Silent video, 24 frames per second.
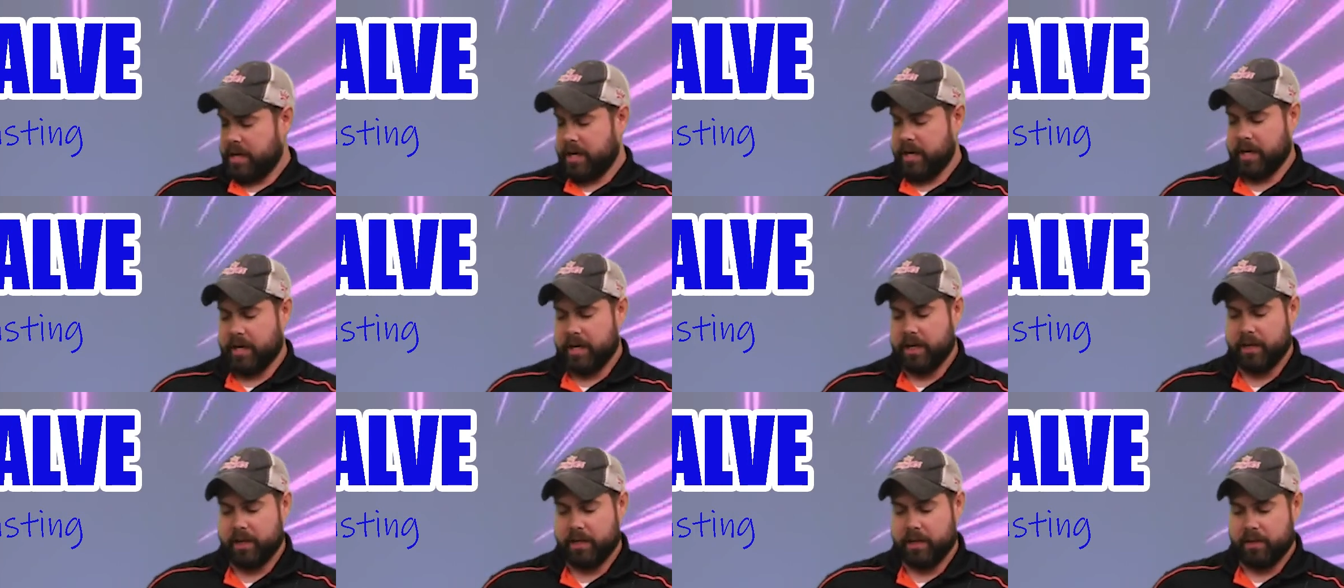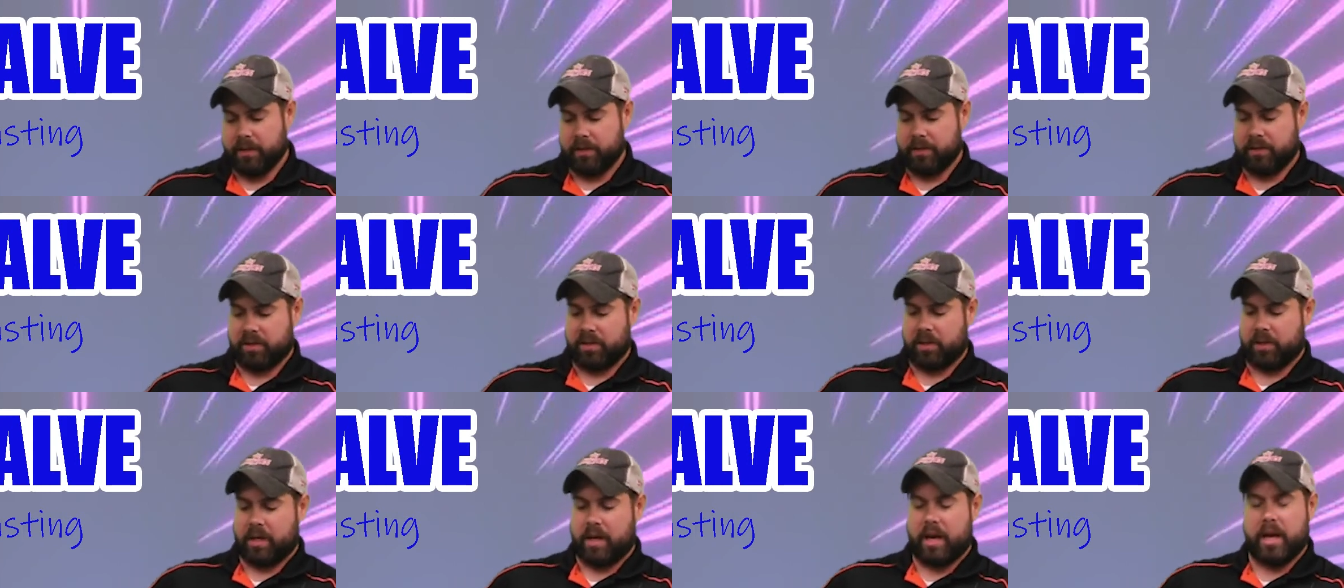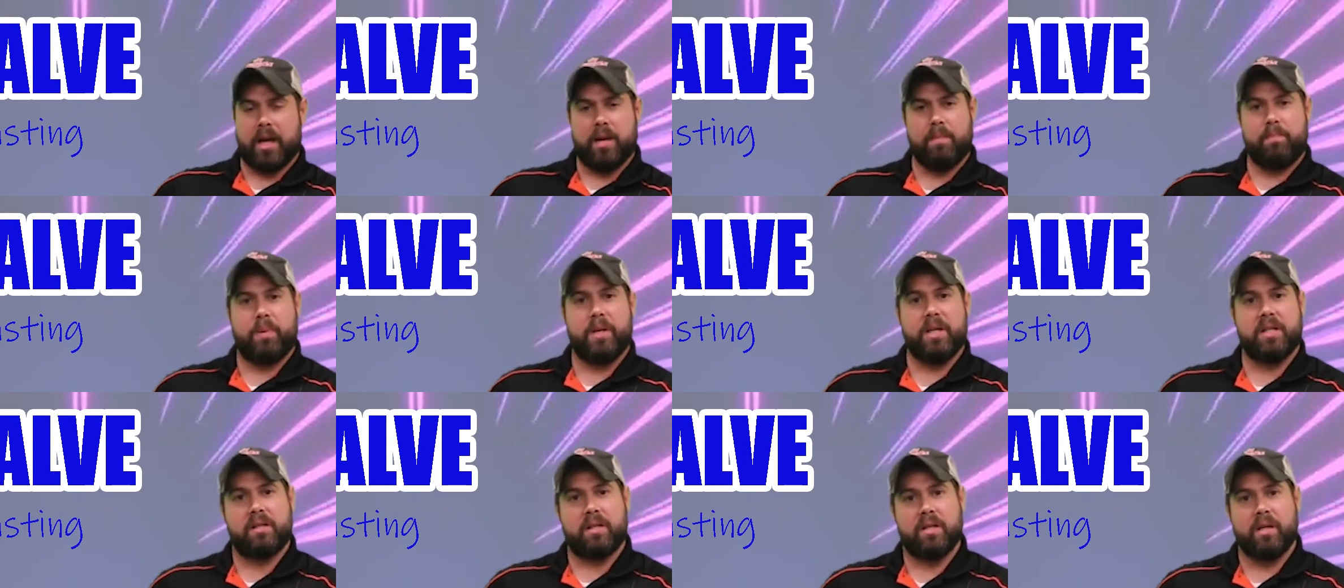It is
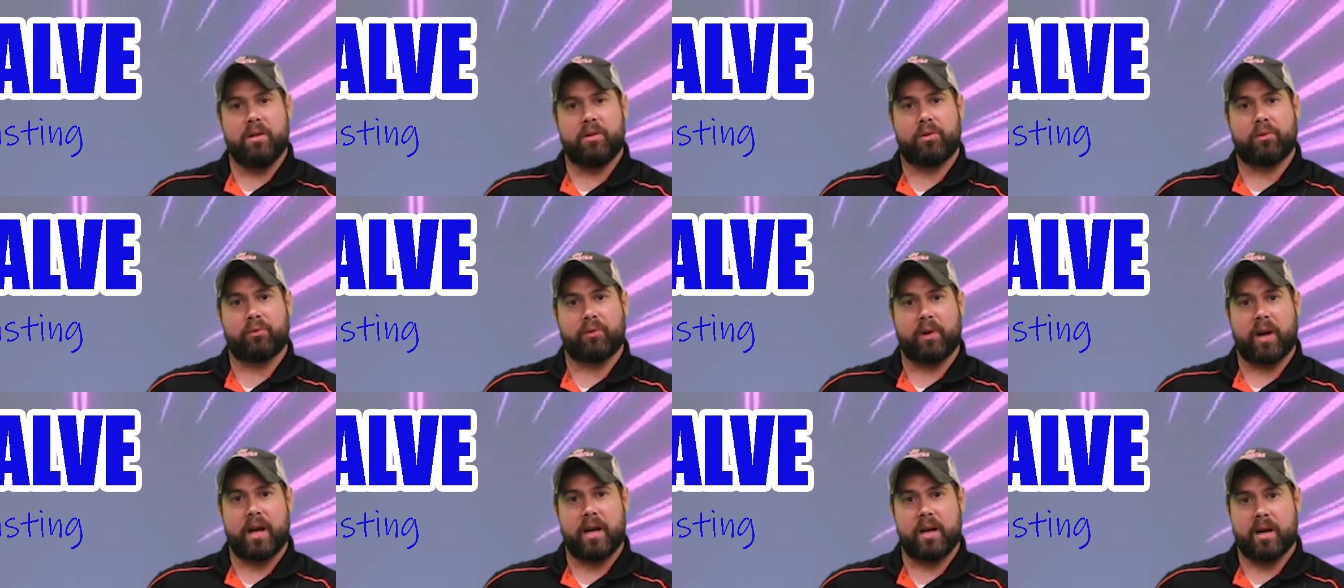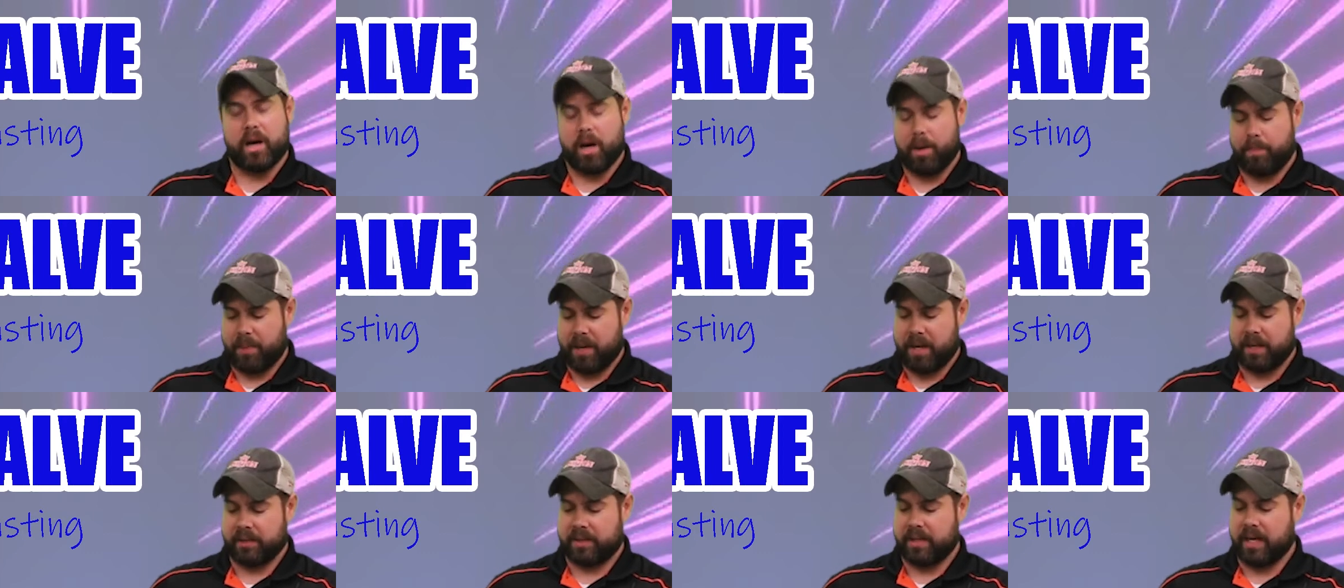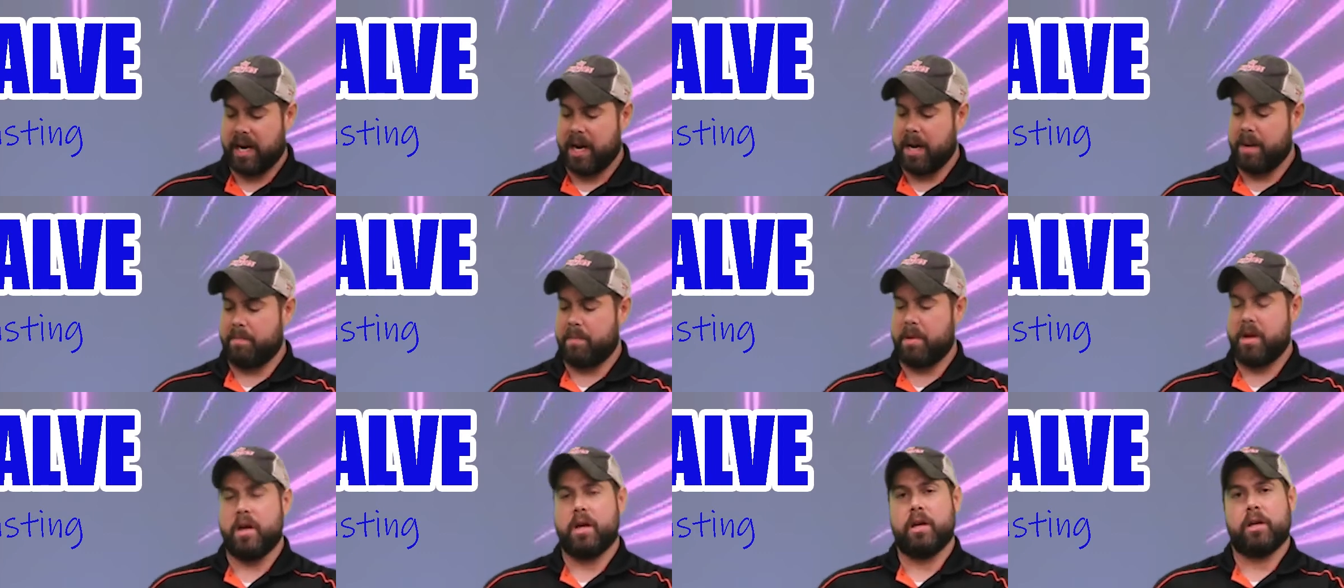NPT thread up on
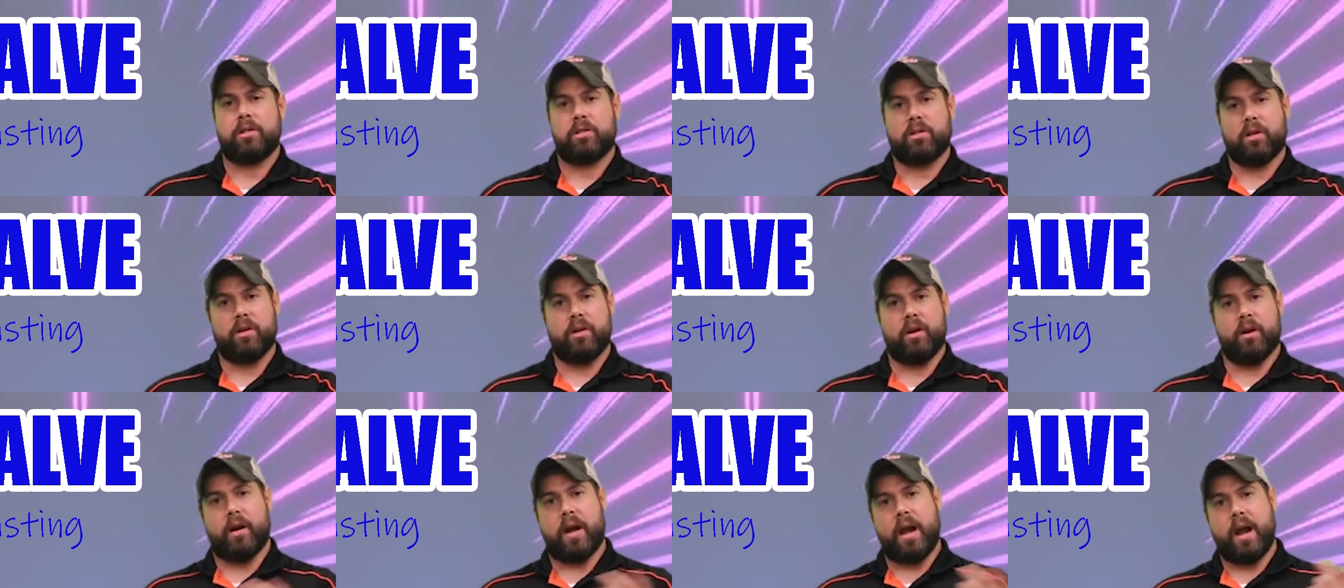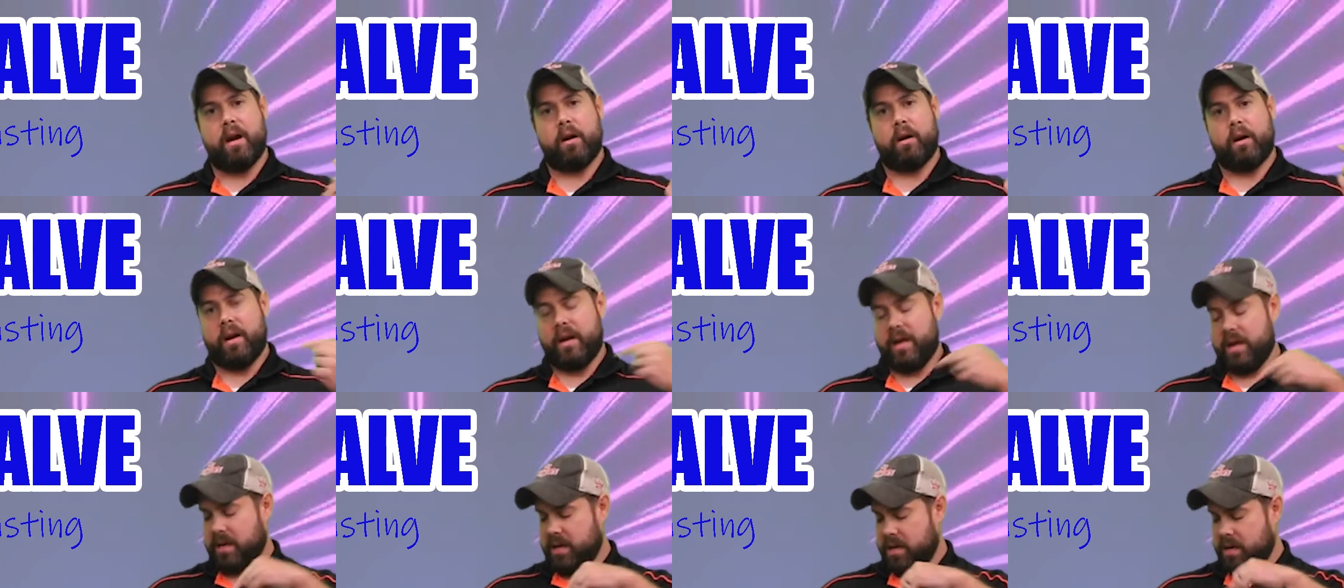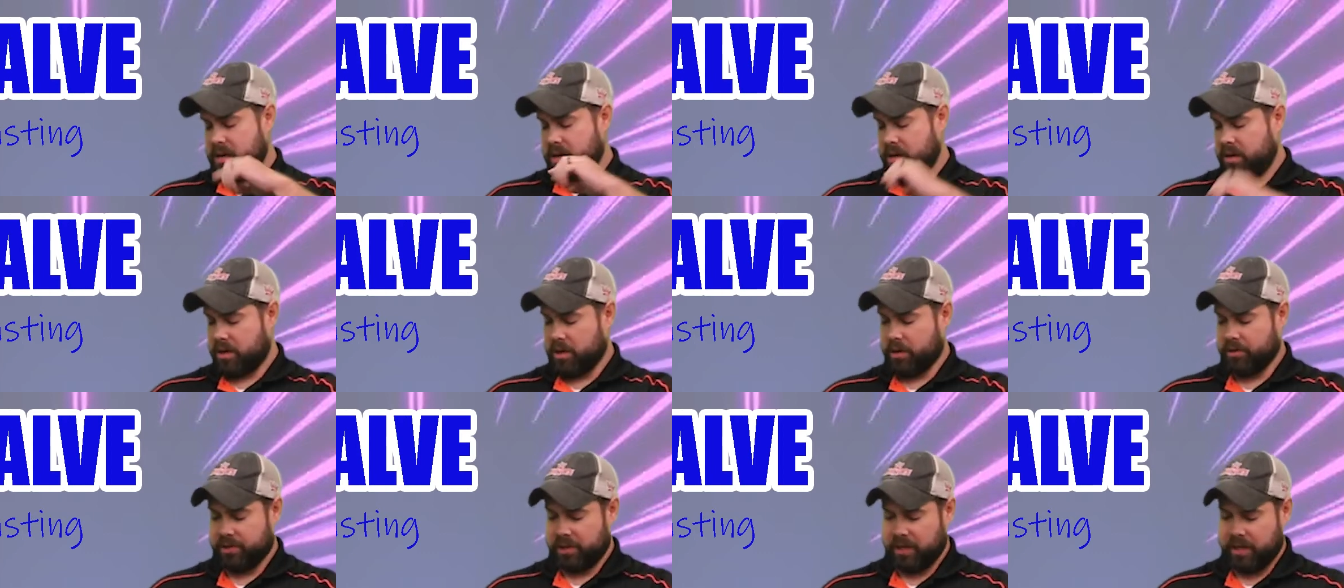top, so your air in
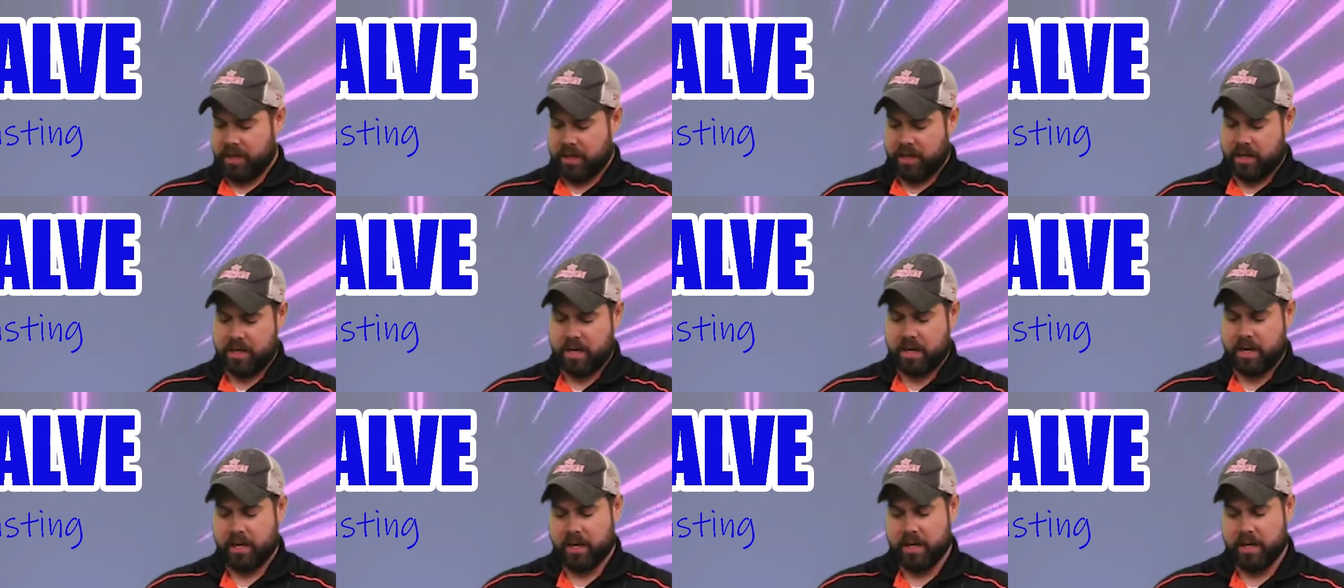goes in.